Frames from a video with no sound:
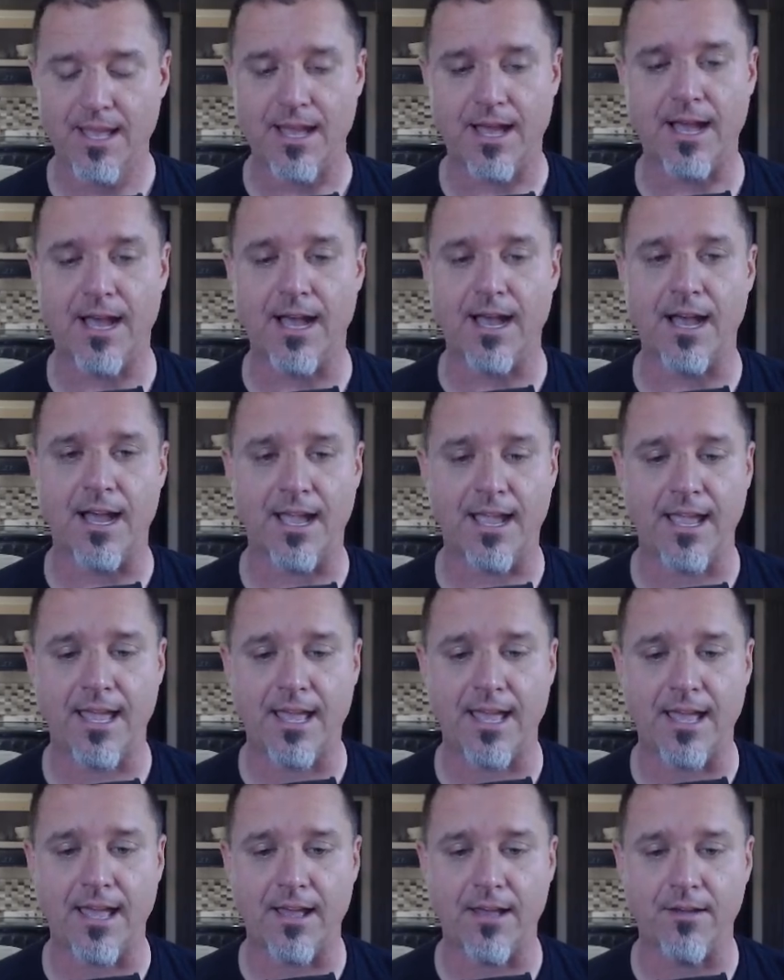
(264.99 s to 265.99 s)
We
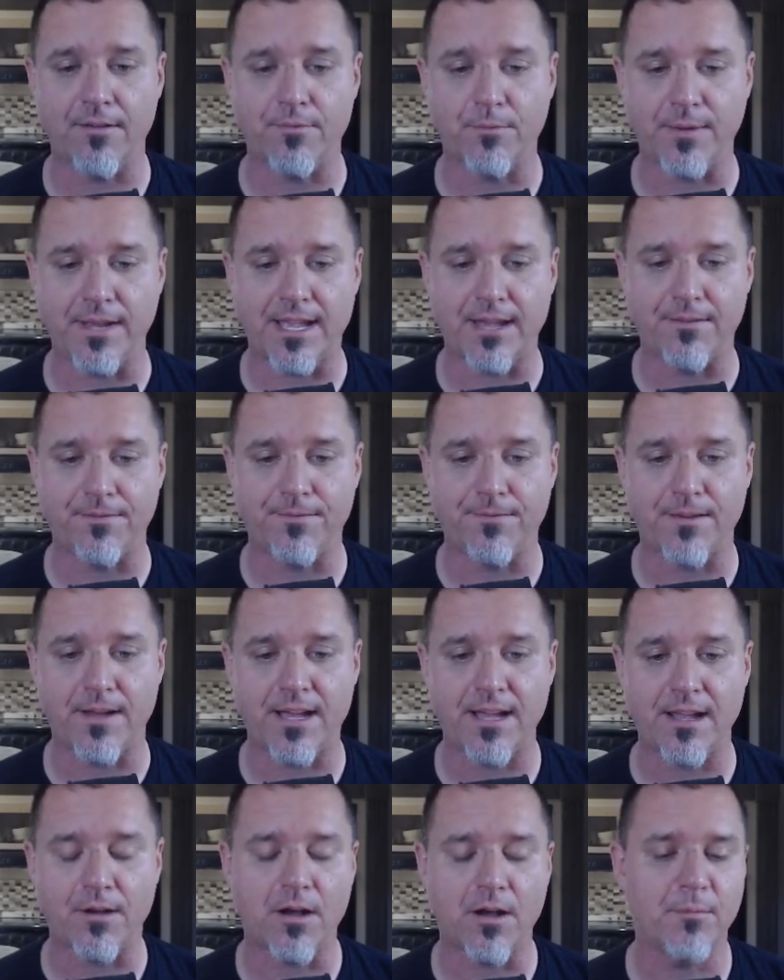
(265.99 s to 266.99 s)
have
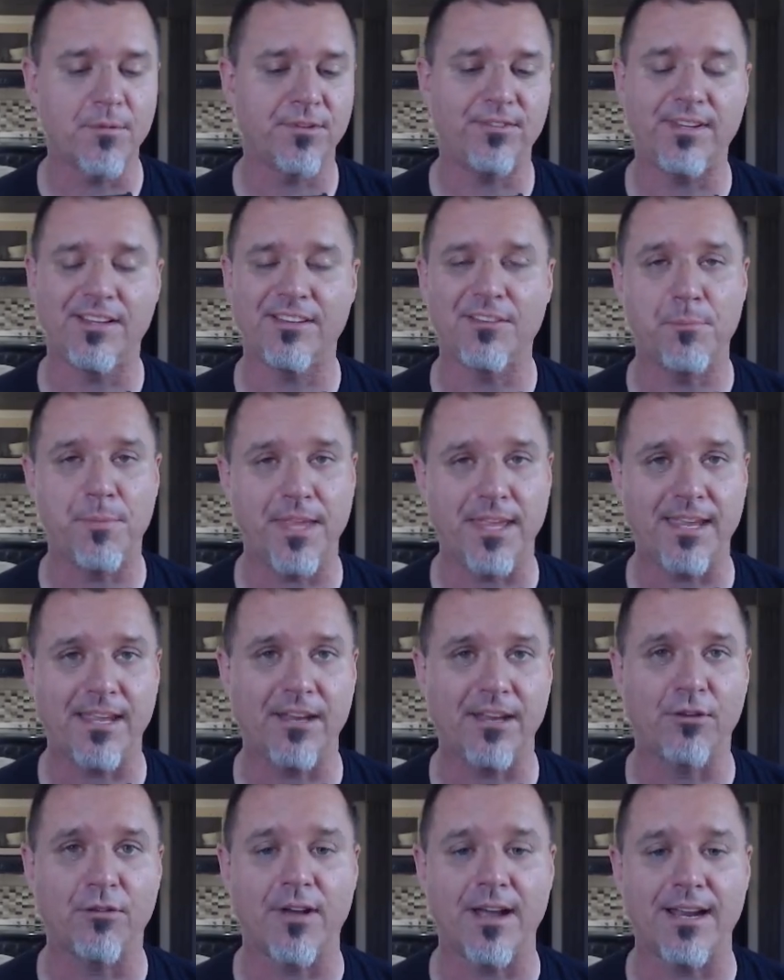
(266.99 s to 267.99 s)
almost 6
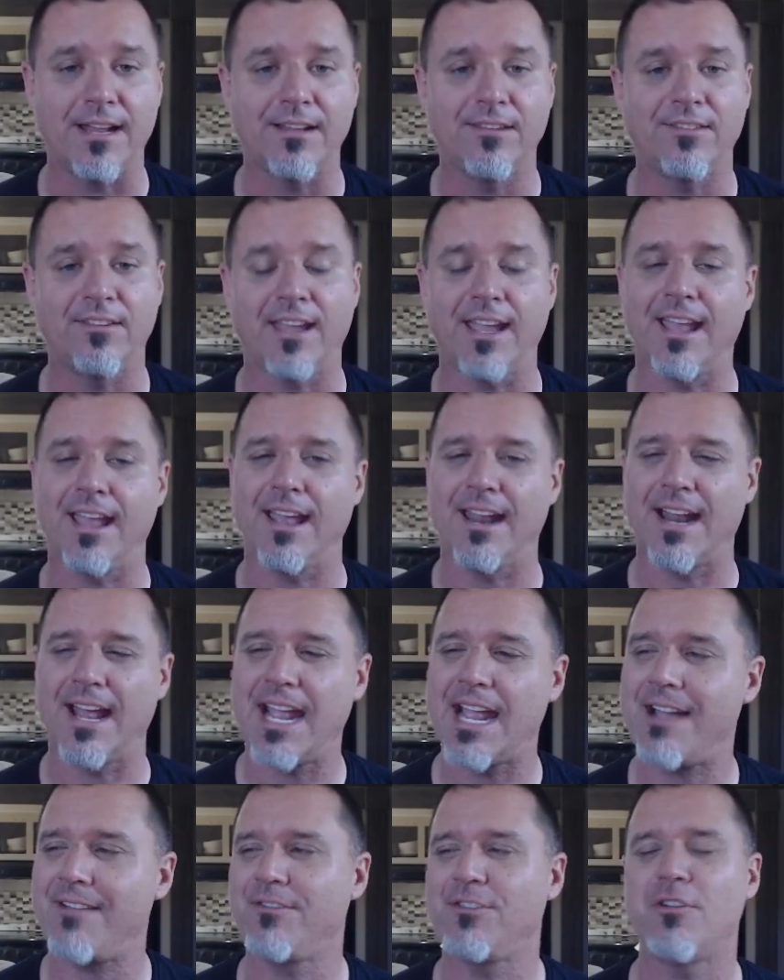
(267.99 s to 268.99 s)
billion credits, and I
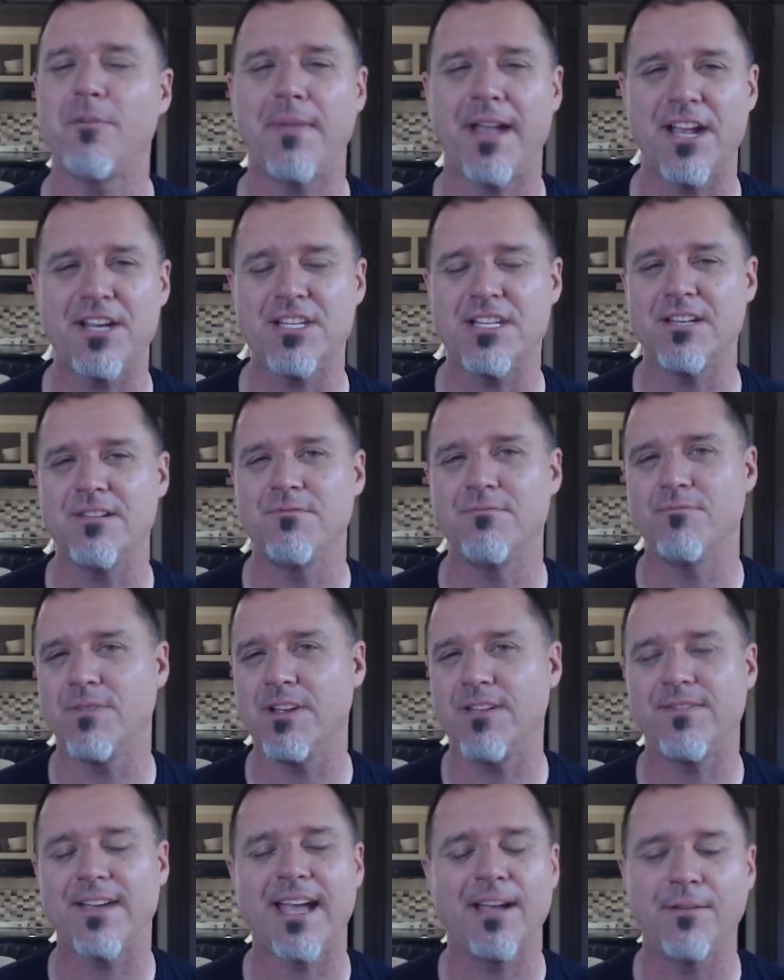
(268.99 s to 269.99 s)
have to imagine
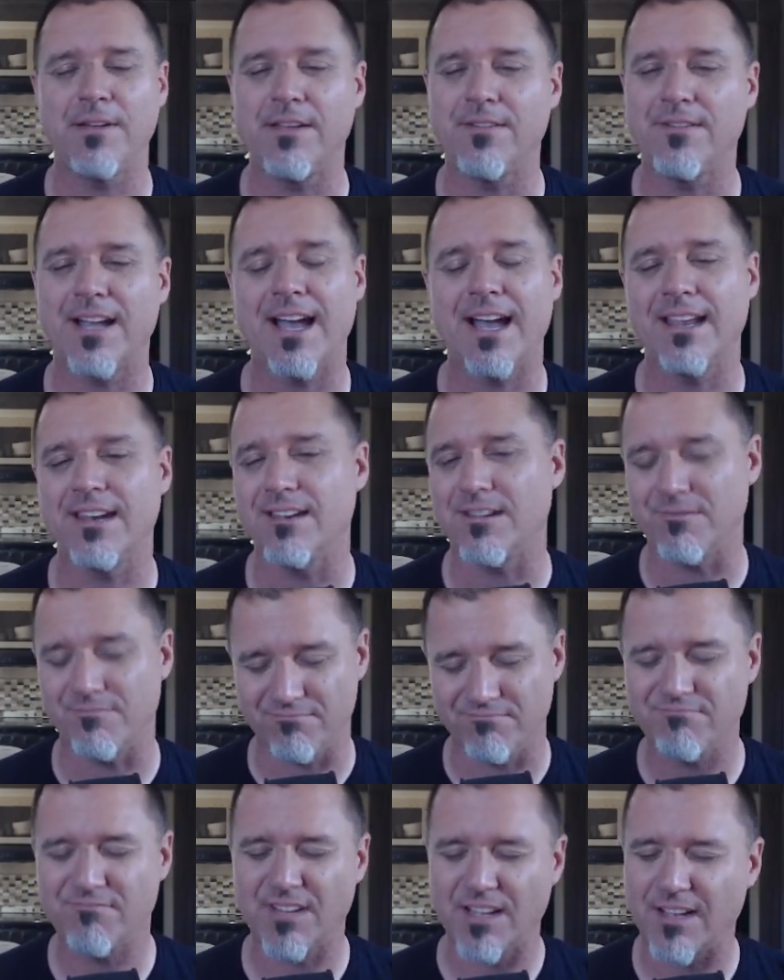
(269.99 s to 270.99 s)
we've
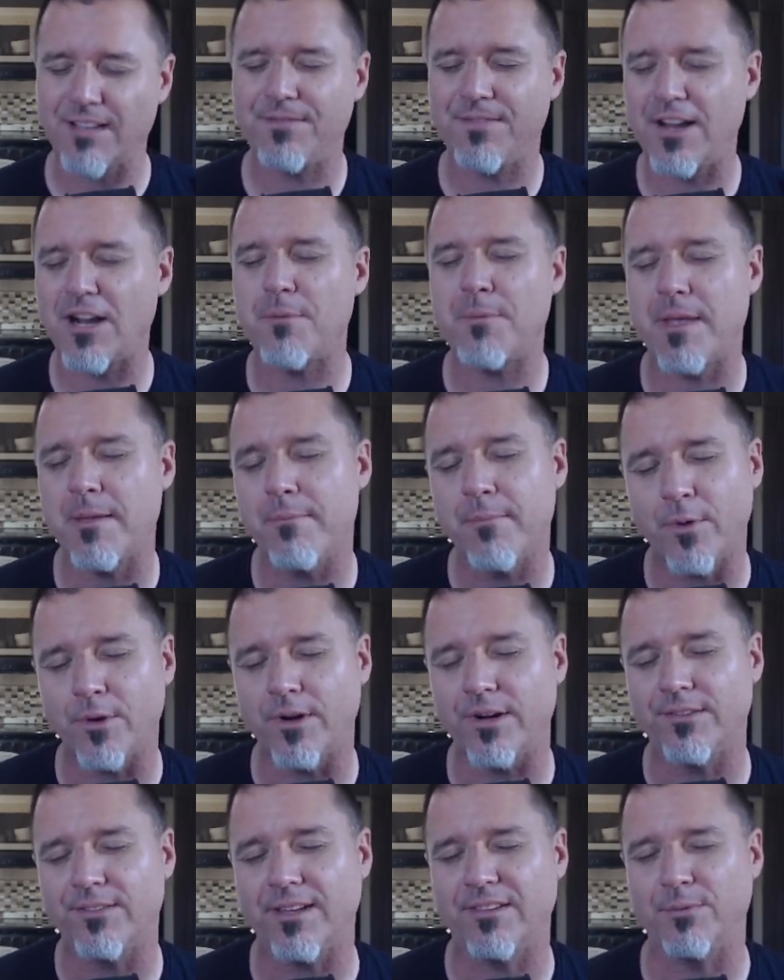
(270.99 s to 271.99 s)
gotten a fair bit
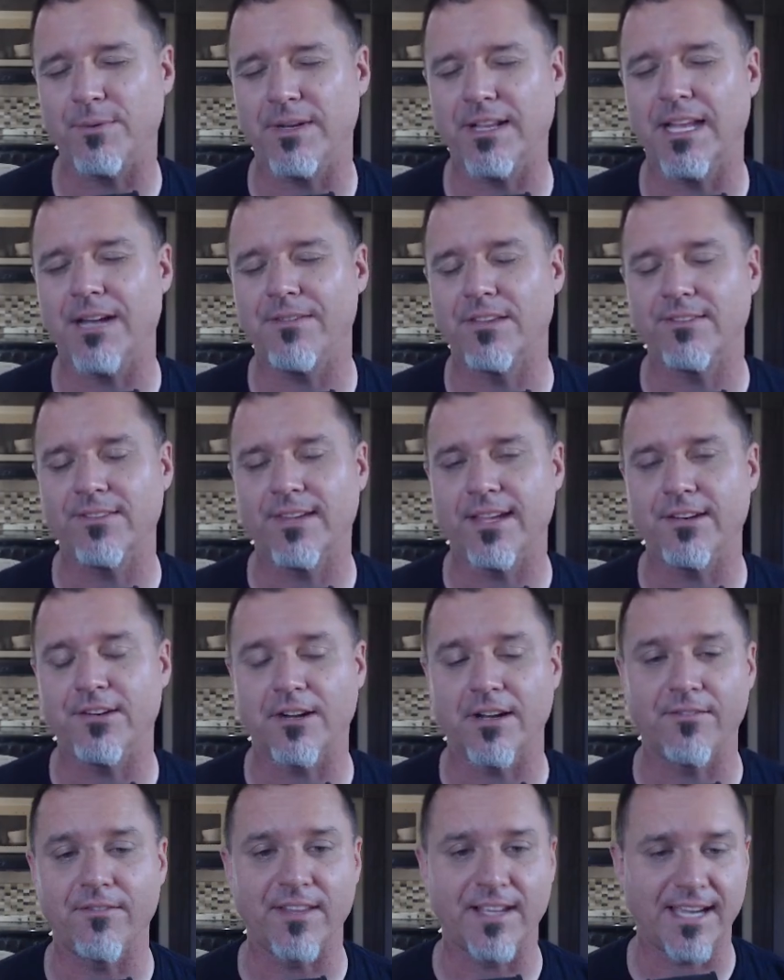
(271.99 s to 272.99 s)
more since we left the
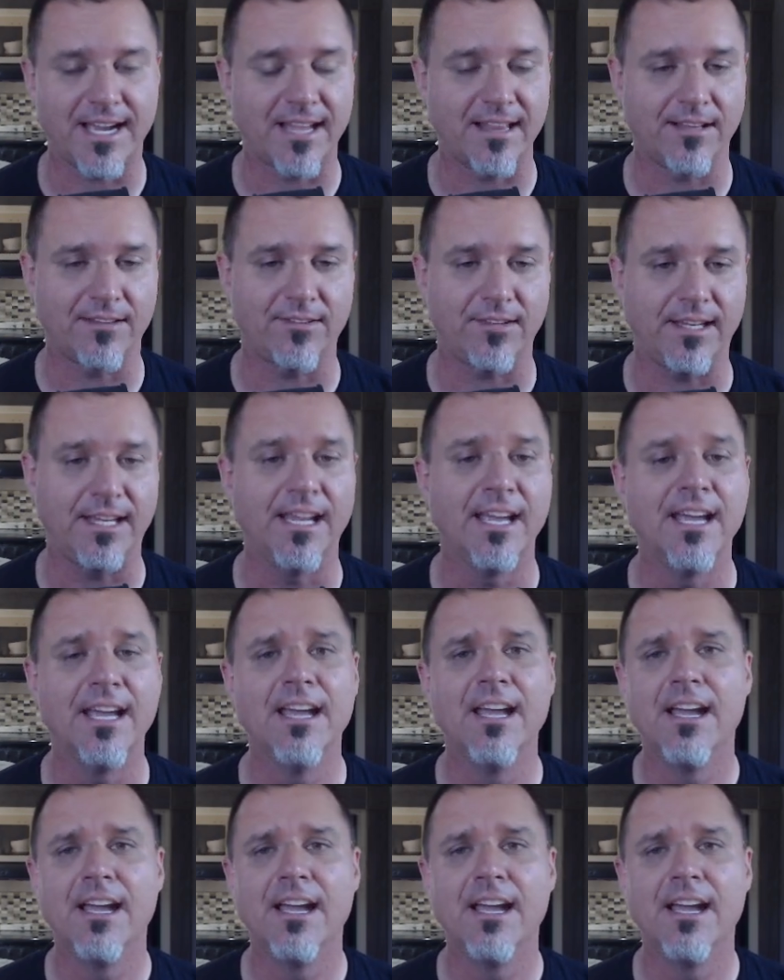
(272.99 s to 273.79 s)
center of the galaxy.